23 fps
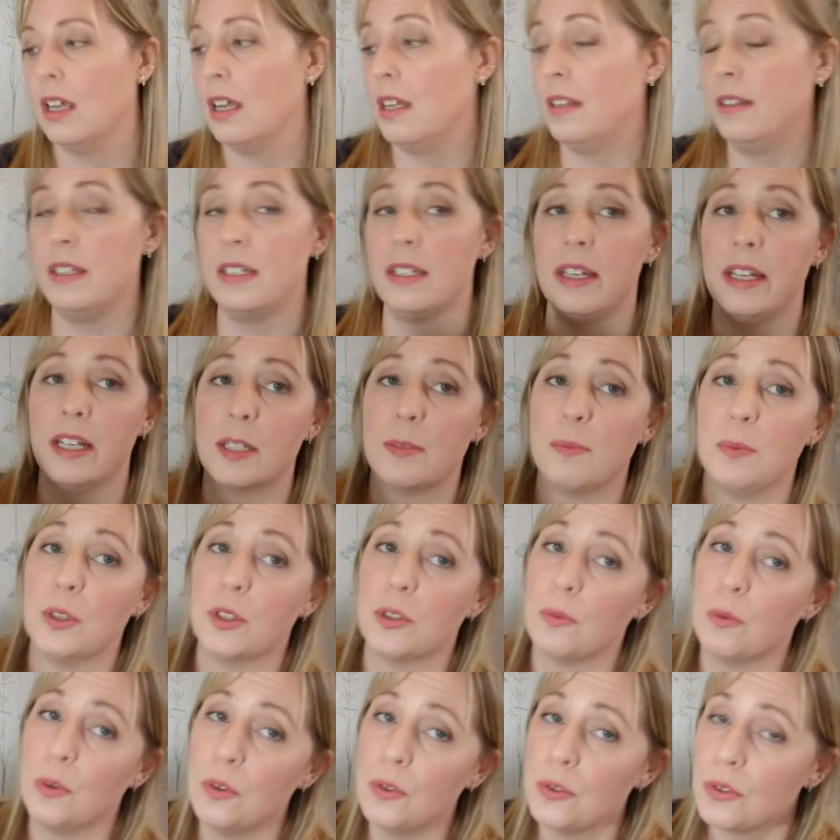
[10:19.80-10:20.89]
And these next
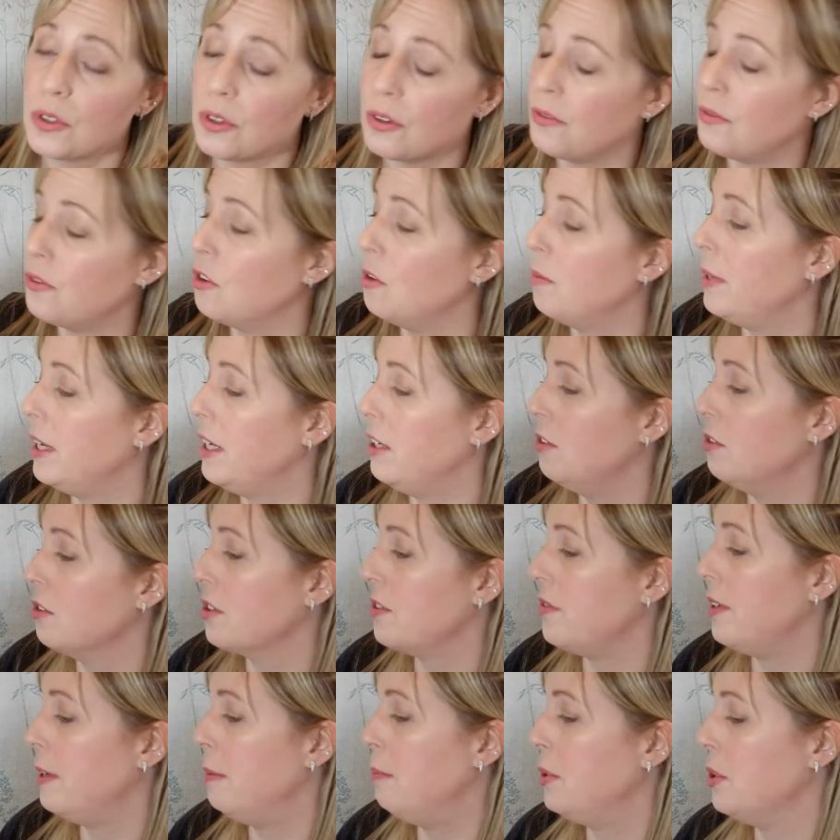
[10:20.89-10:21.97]
books were also from an
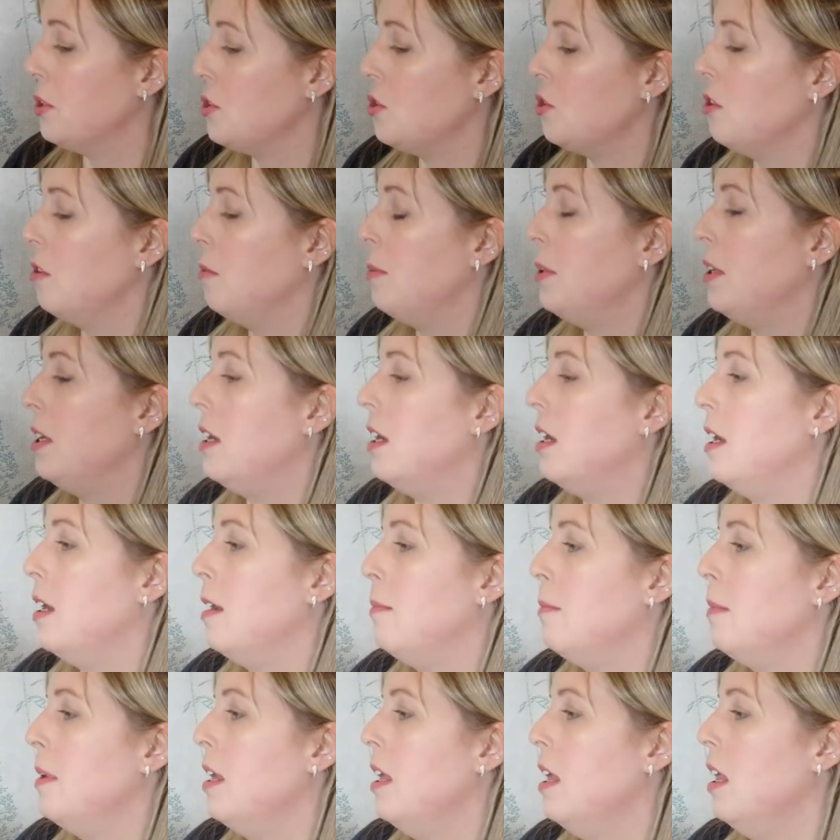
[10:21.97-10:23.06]
Oxfam bookshop.
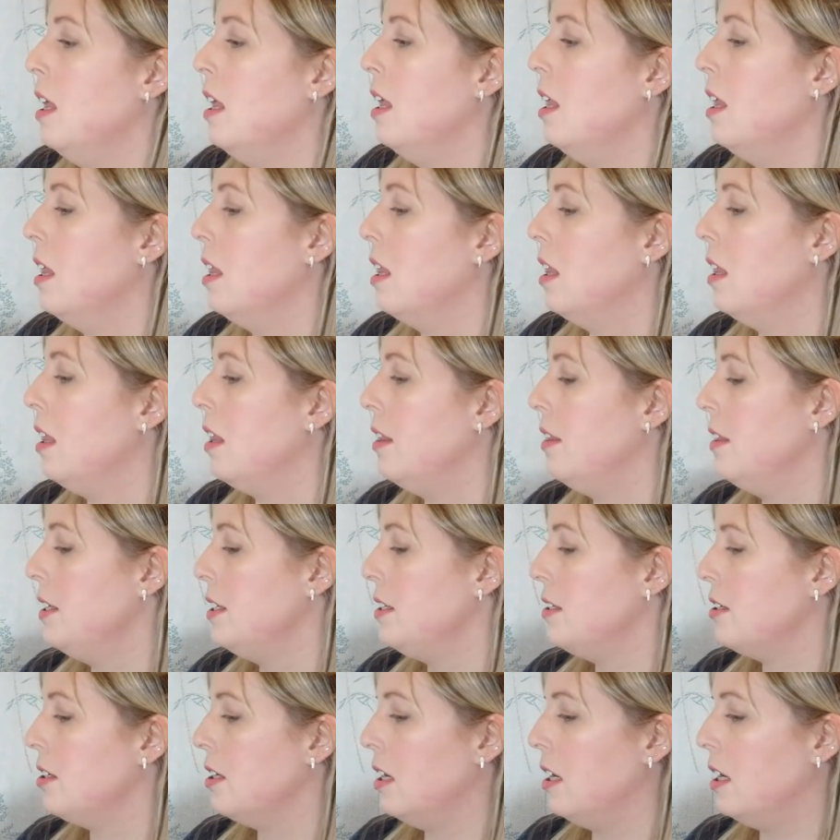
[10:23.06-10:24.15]
Um,
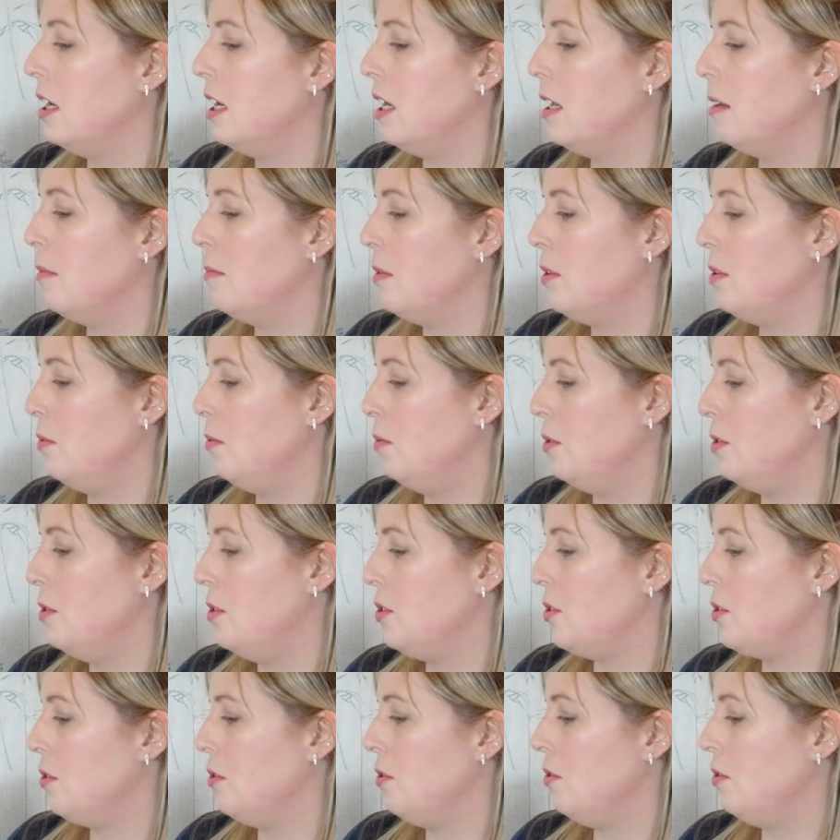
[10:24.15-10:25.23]
this time
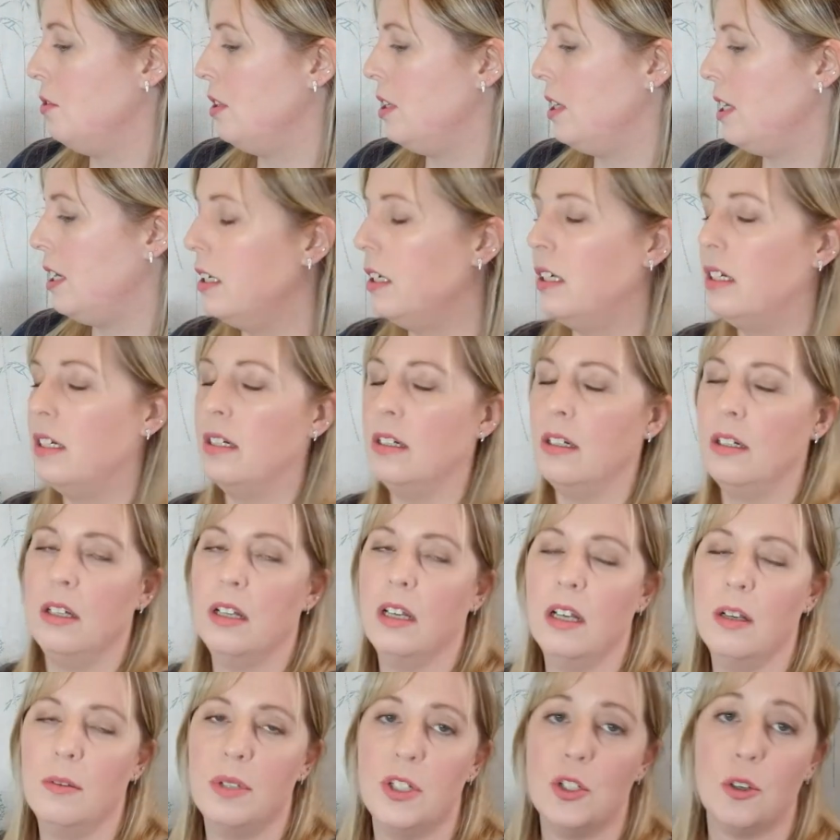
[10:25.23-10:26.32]
was on uh,
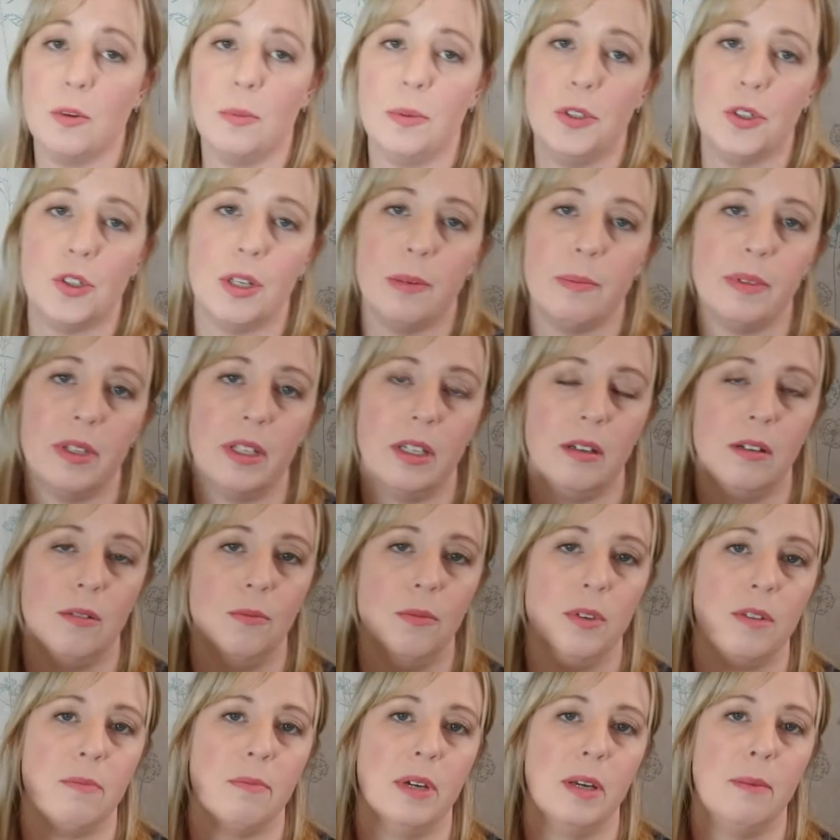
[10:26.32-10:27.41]
a wee shopping trip that
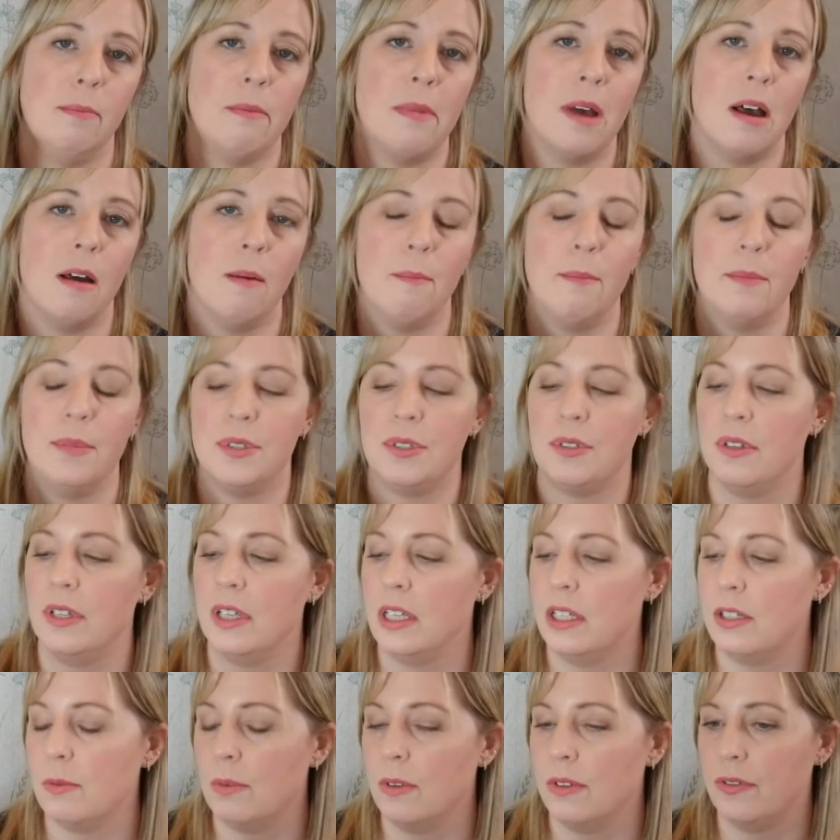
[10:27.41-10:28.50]
with my mum. So
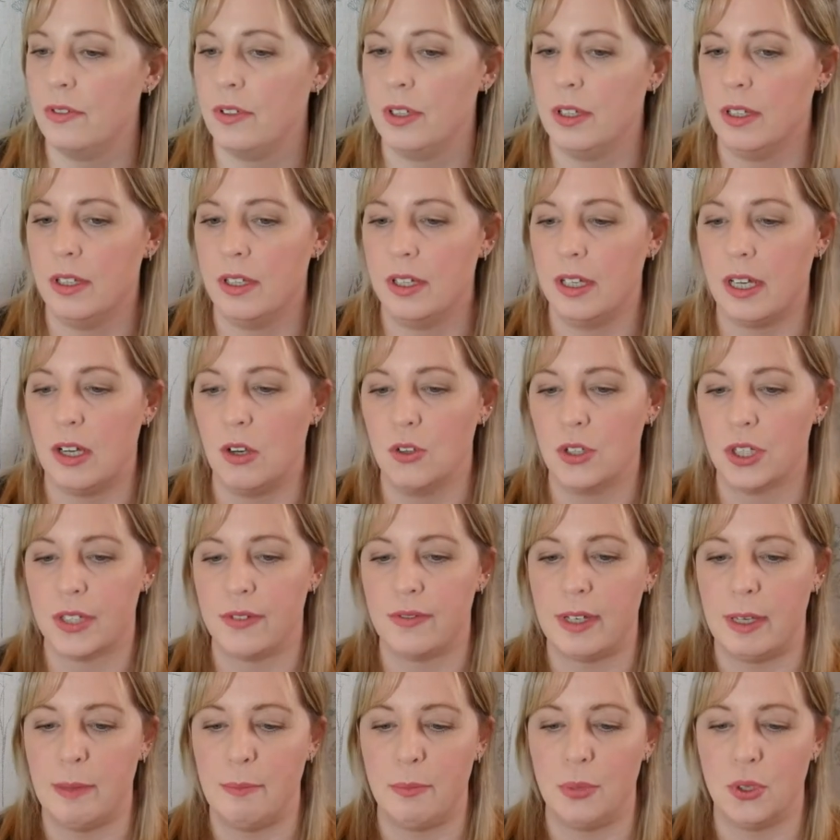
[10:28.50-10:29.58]
these were from the
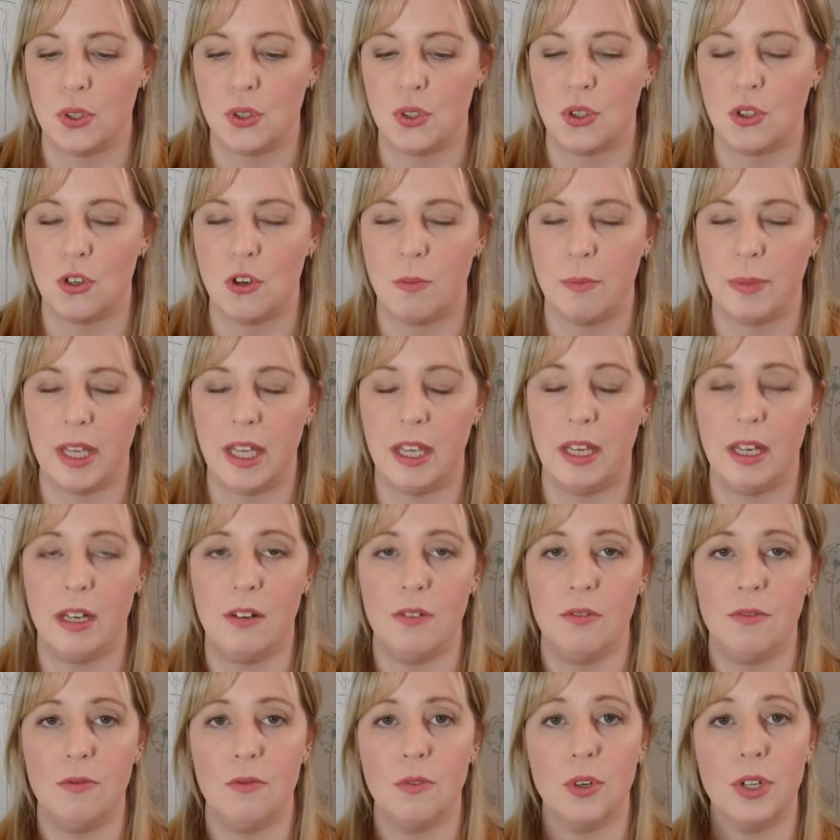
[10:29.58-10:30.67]
Oxfam bookshop
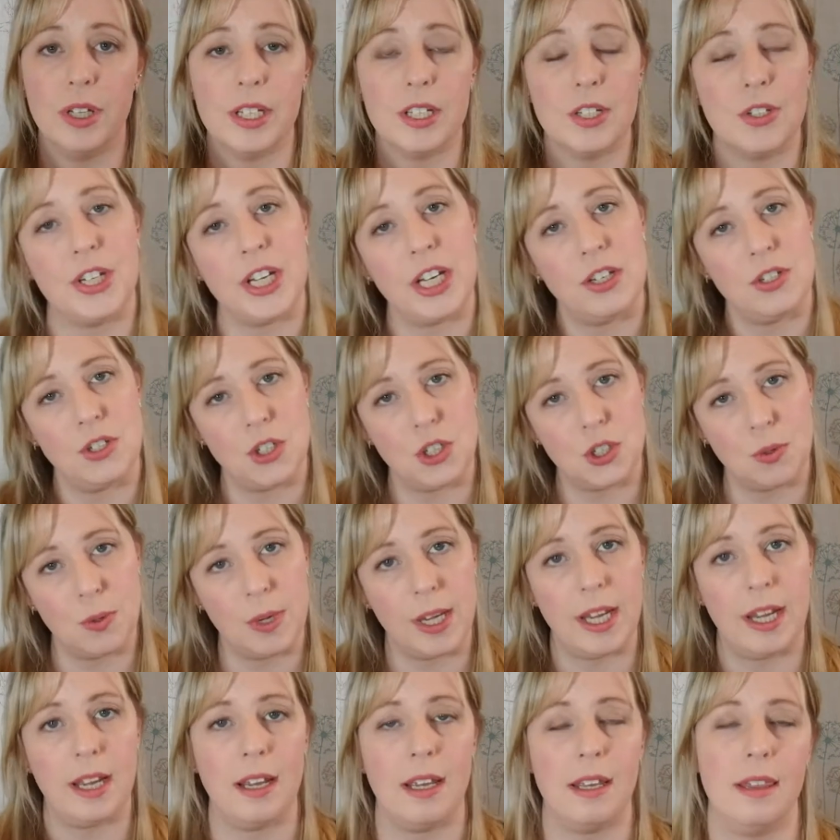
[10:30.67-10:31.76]
in Royal Exchange
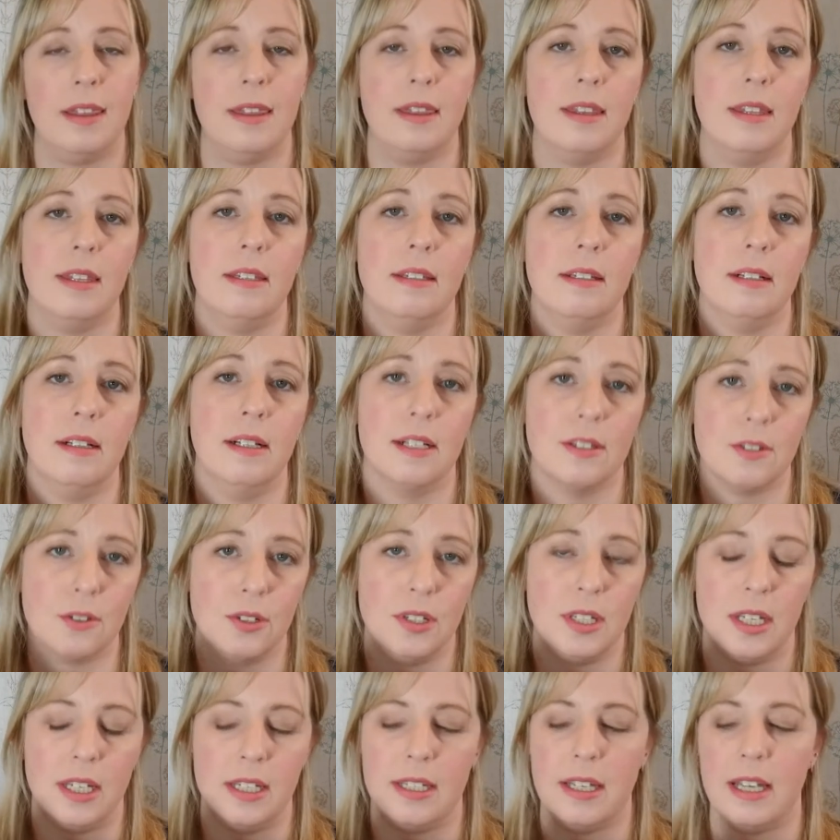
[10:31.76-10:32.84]
Square in Glasgow
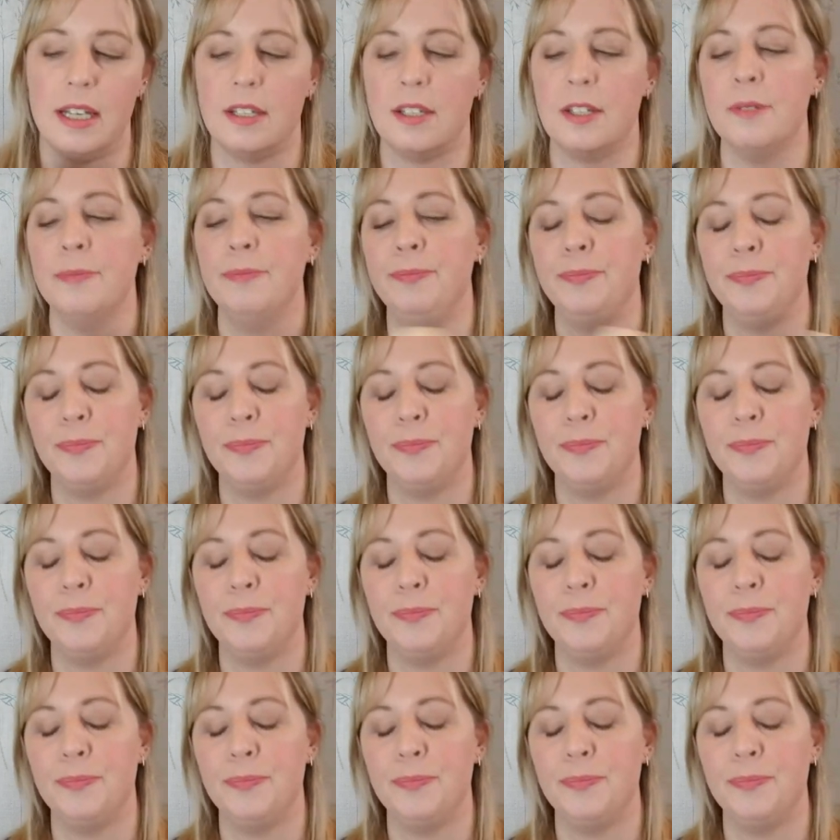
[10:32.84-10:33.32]
City Centre.